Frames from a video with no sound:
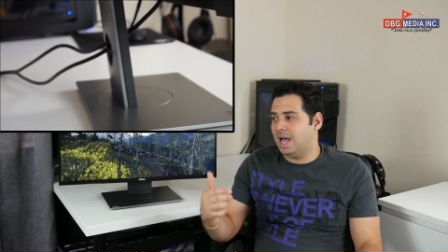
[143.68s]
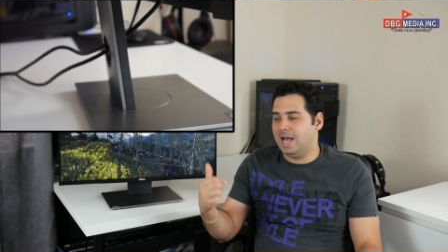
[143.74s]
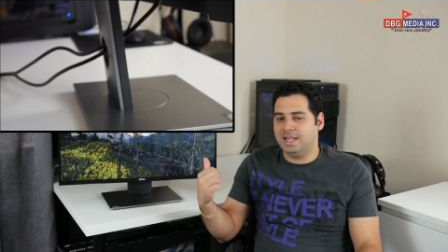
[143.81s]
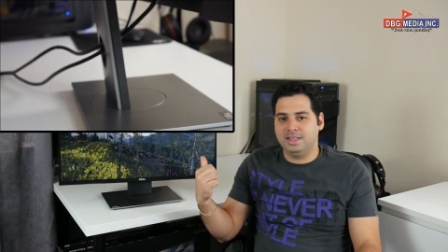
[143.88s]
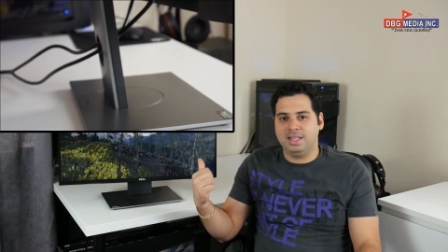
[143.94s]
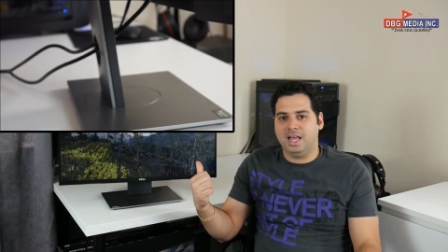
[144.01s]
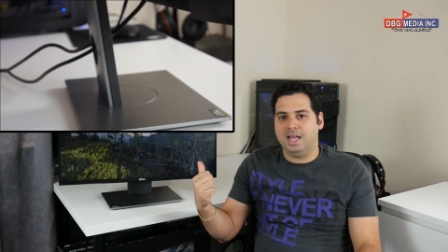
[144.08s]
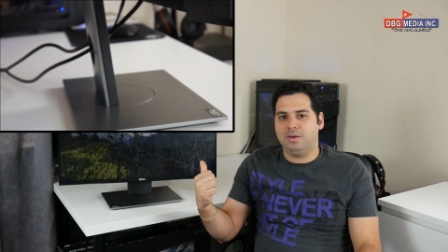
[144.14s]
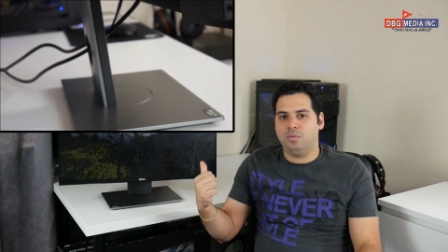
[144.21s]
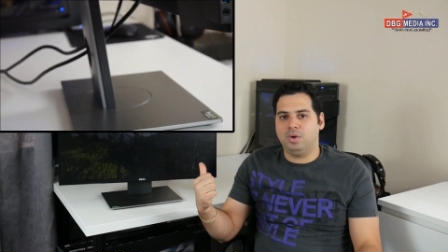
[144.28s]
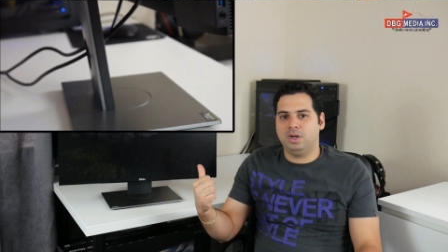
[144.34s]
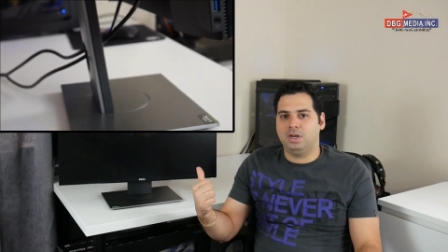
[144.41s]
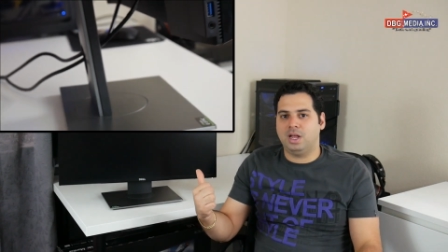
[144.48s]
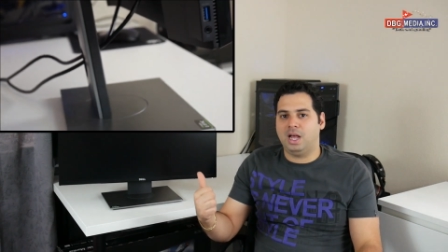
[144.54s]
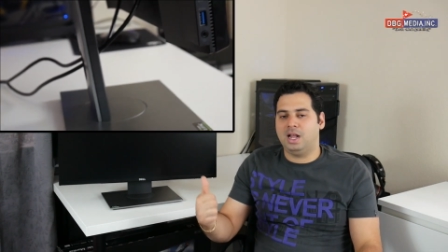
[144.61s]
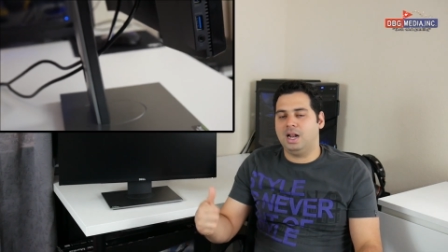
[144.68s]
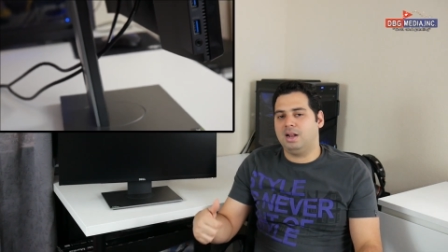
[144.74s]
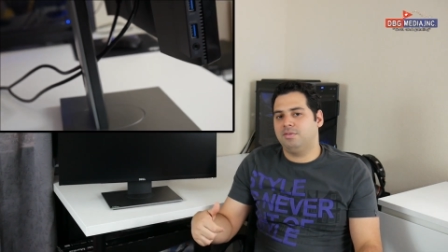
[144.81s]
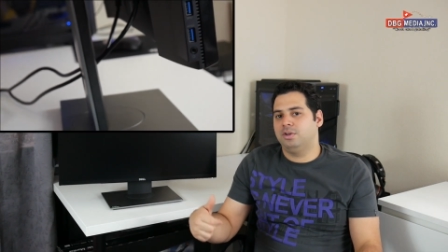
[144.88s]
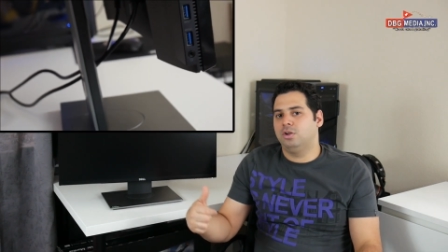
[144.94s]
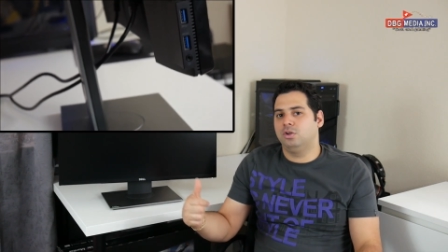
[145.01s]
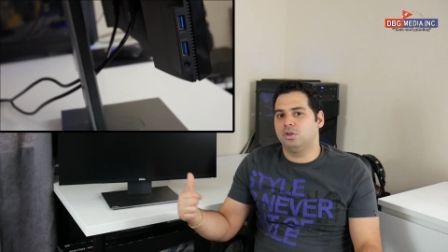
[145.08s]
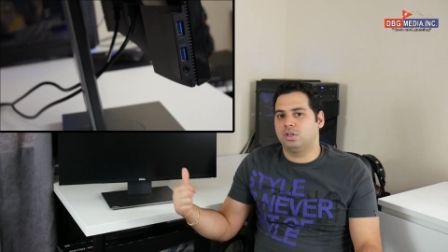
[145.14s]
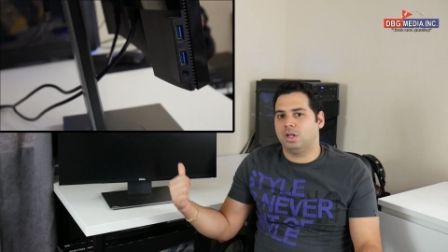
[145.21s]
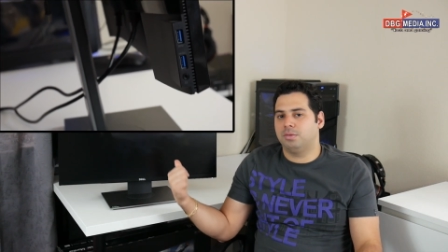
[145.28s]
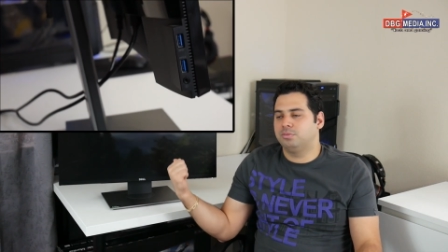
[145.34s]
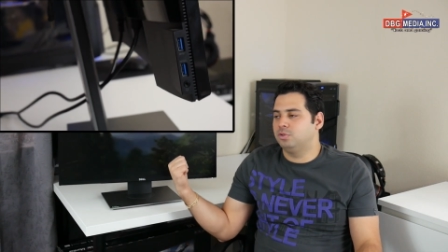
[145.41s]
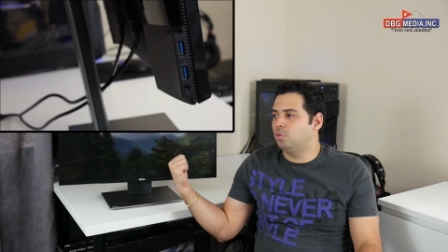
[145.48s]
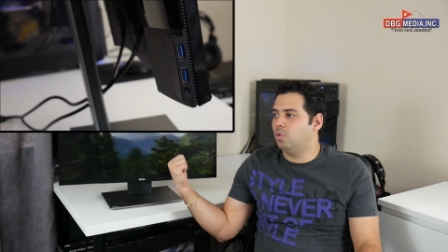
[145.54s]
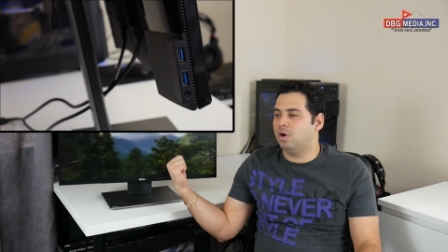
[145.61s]
And that one I have a hook
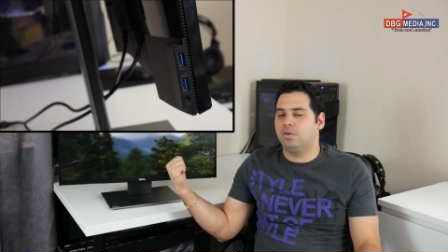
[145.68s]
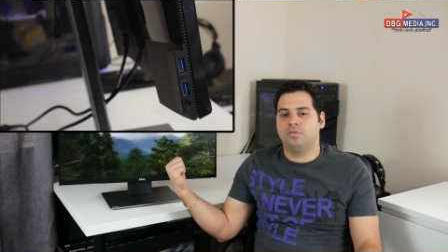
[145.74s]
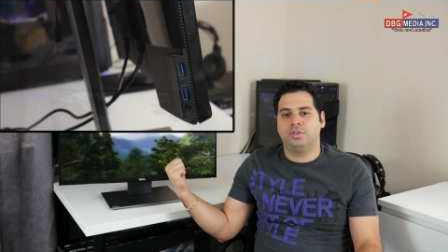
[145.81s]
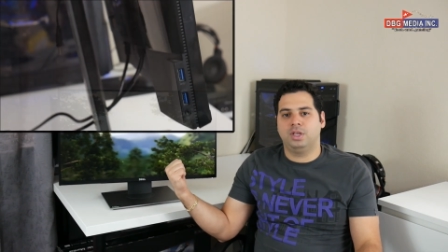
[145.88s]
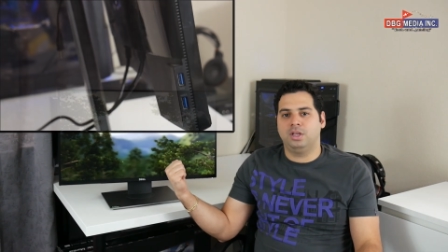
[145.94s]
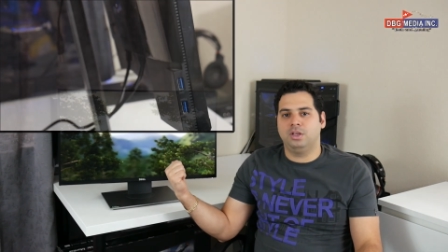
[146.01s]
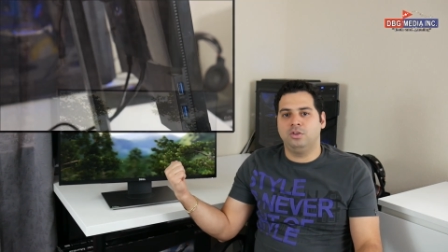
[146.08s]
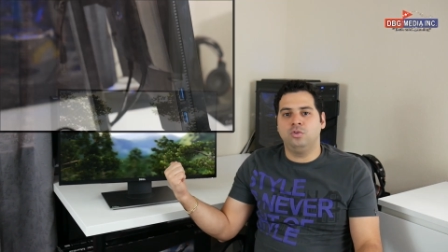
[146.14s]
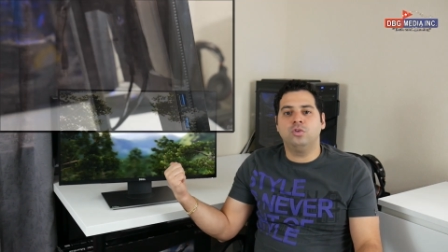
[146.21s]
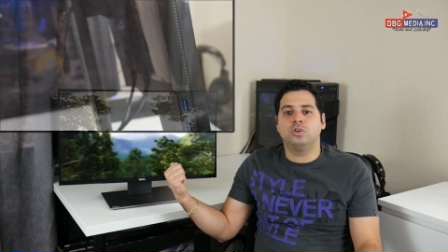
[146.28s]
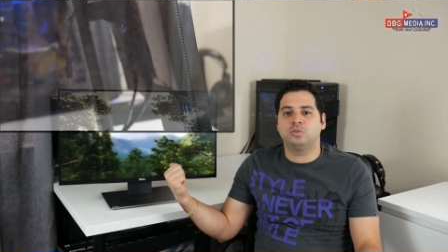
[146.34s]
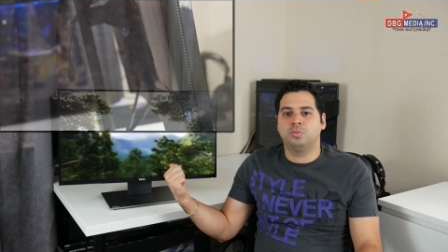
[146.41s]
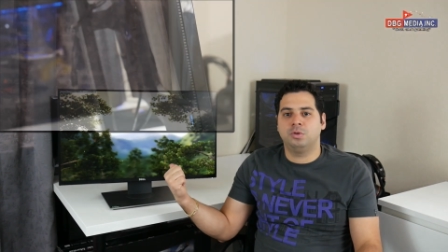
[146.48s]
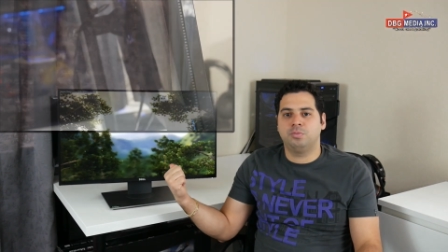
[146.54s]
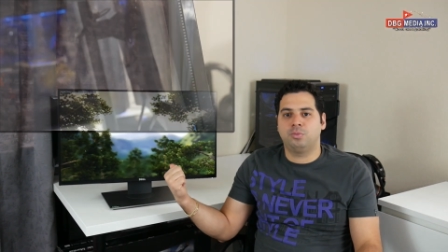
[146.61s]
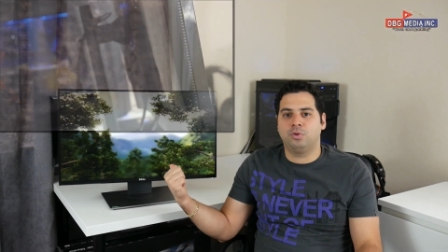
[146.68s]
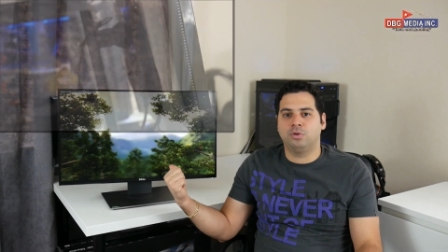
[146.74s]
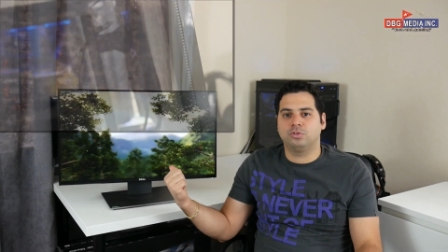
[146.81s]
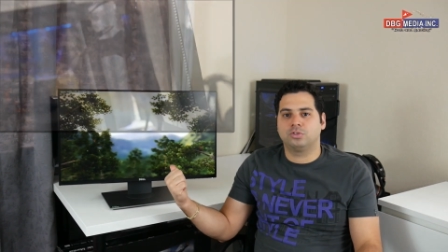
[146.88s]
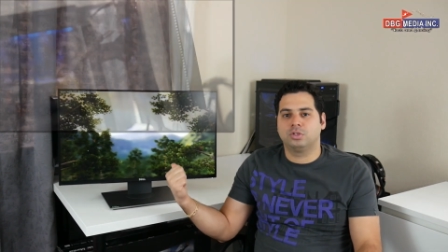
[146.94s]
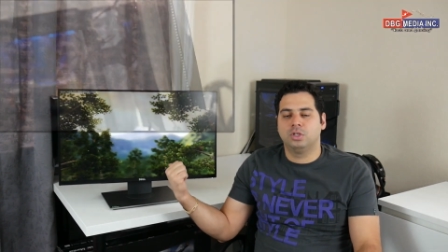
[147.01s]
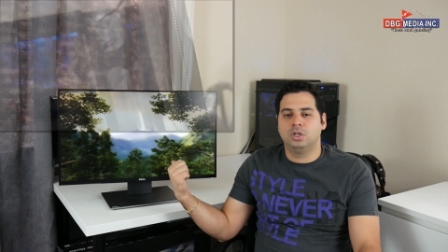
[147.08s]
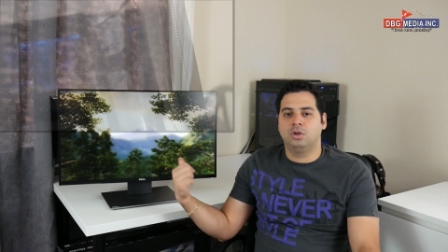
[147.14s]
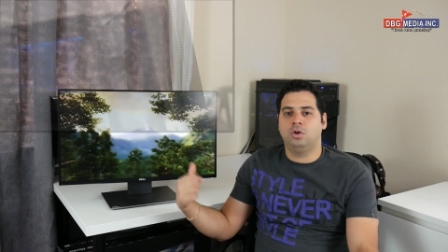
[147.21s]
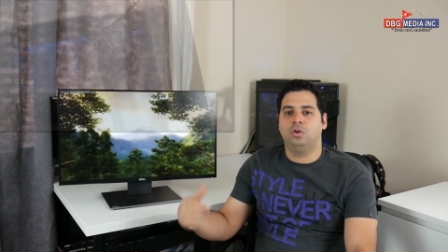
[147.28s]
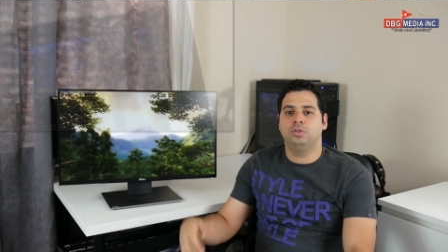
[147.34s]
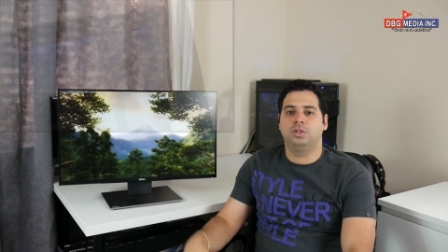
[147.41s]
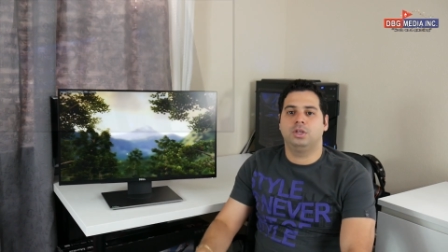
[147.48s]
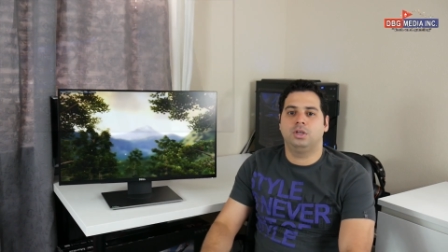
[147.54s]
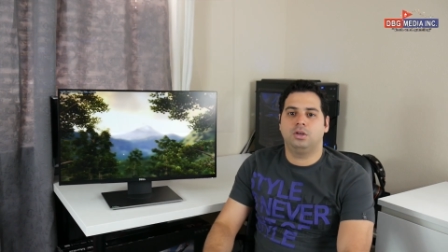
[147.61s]
up to one of the USB ports
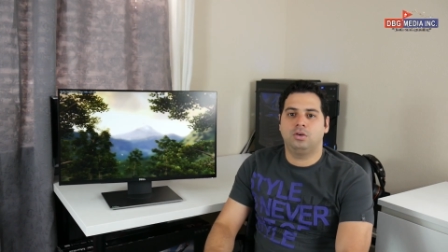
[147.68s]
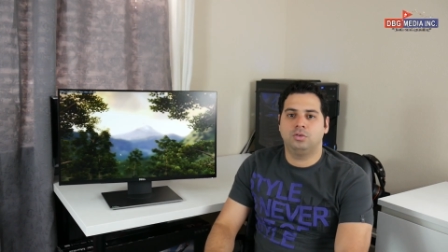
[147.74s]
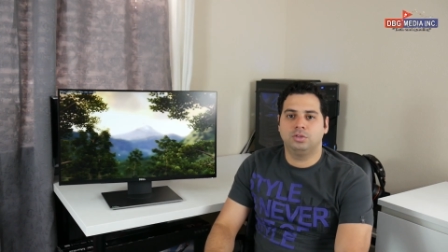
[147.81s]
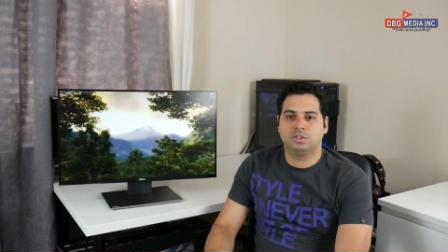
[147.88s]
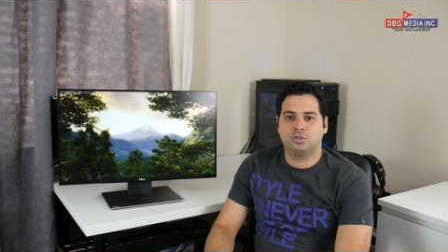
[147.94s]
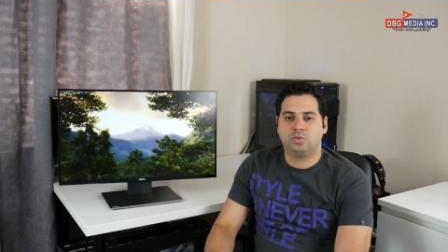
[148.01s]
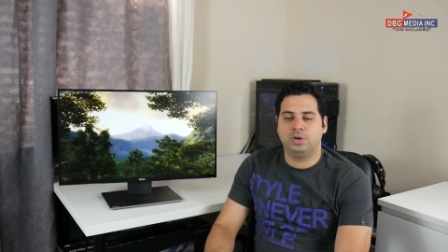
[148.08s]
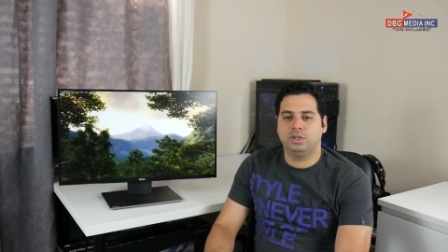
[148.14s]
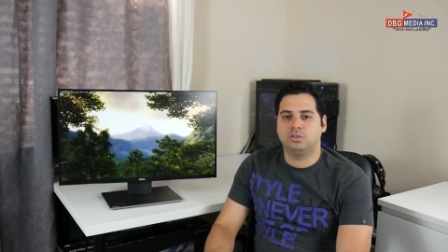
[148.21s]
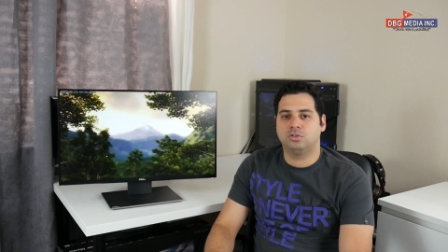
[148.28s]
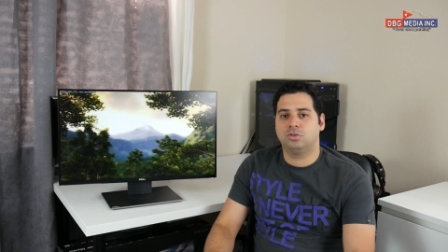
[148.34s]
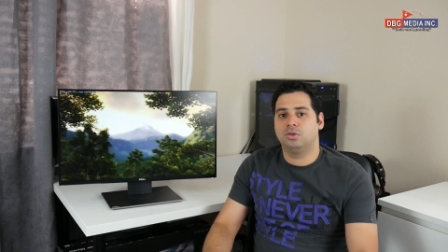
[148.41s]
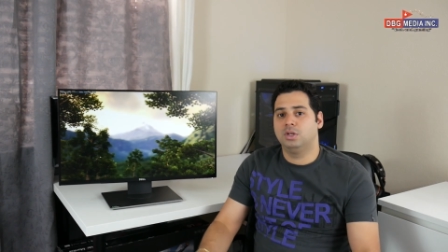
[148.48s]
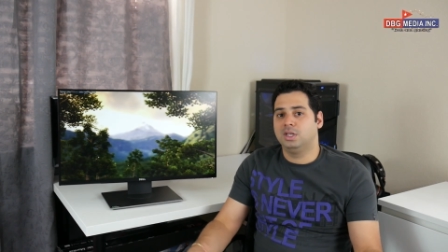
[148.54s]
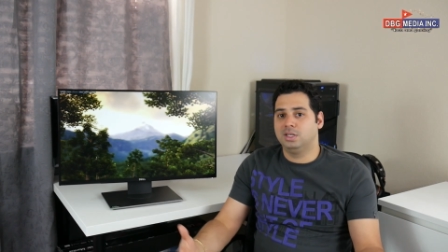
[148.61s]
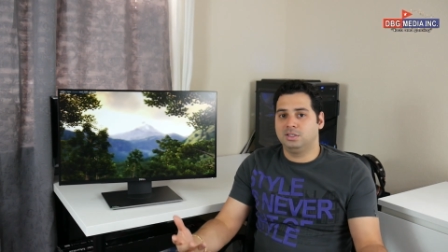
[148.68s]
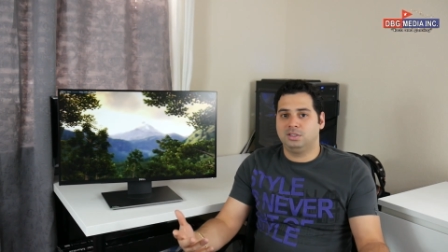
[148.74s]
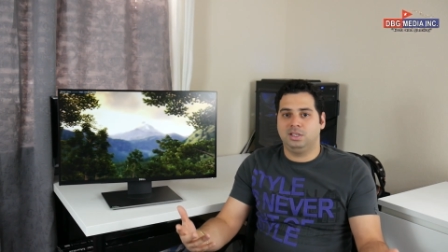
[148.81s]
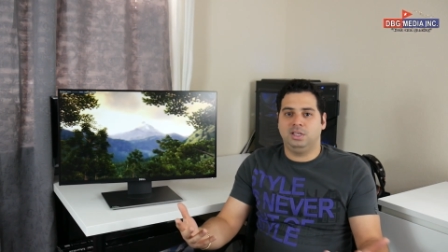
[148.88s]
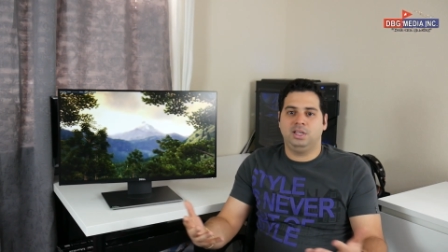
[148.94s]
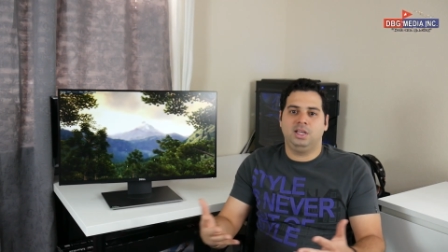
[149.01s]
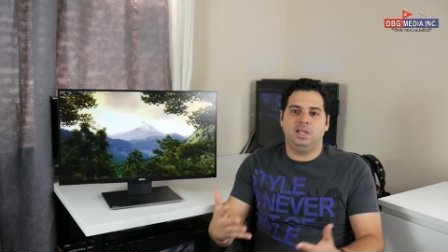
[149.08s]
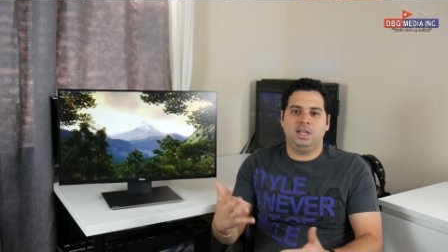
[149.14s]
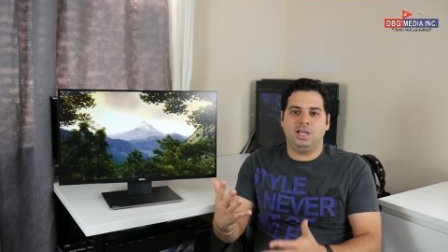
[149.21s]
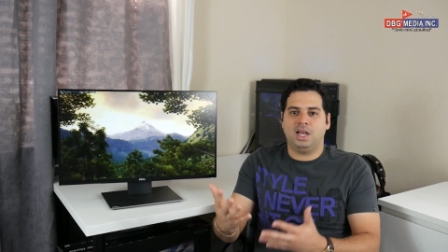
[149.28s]
on the screen, so see,